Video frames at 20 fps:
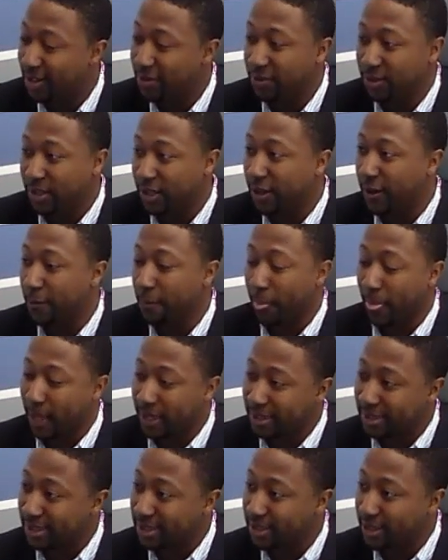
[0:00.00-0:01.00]
I never did it.
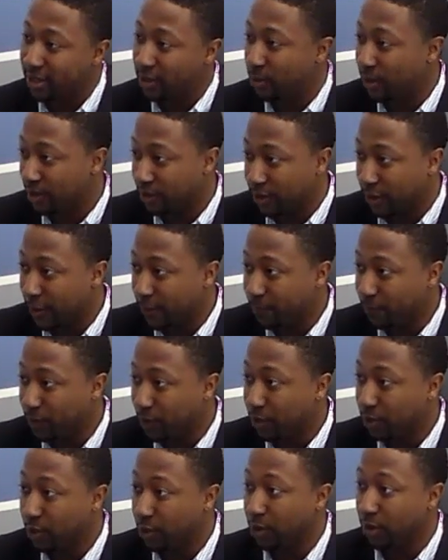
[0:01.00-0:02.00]
I stuck with it
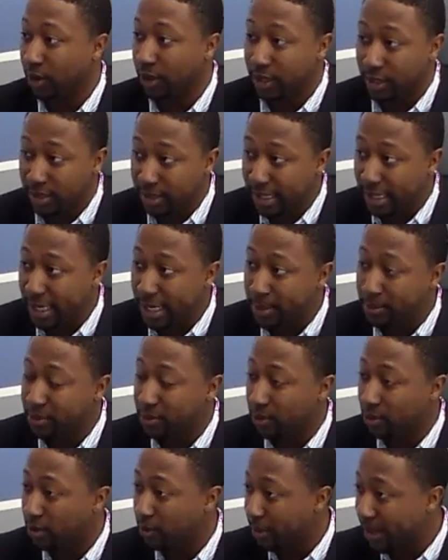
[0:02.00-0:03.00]
through the good
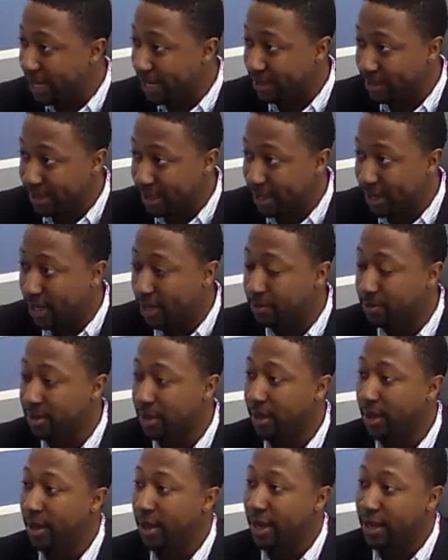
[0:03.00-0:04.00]
times, through the bad
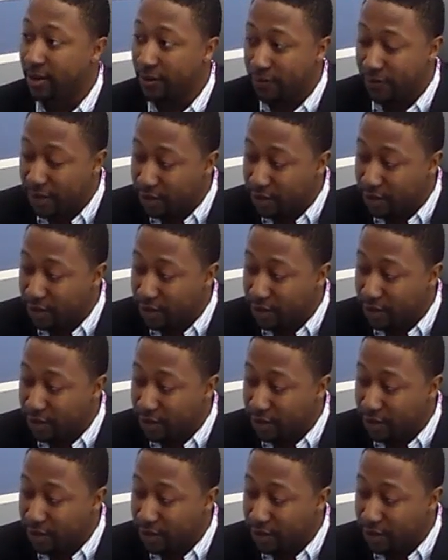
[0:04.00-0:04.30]
times, and